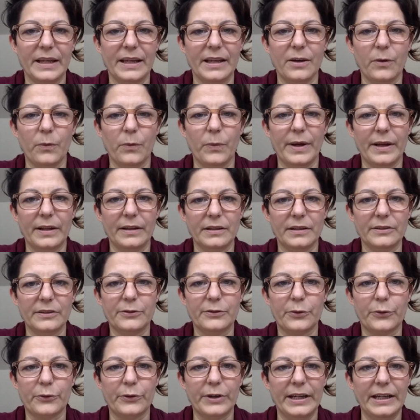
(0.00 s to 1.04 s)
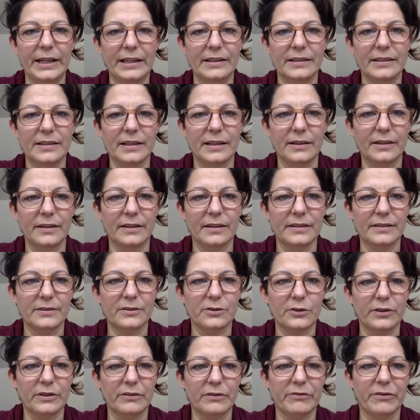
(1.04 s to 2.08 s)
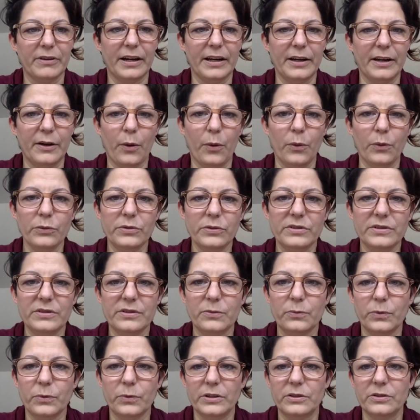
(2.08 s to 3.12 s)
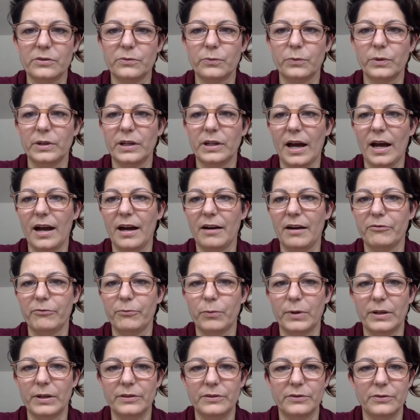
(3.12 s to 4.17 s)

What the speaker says: well-trained and certified hosts, which we have 1,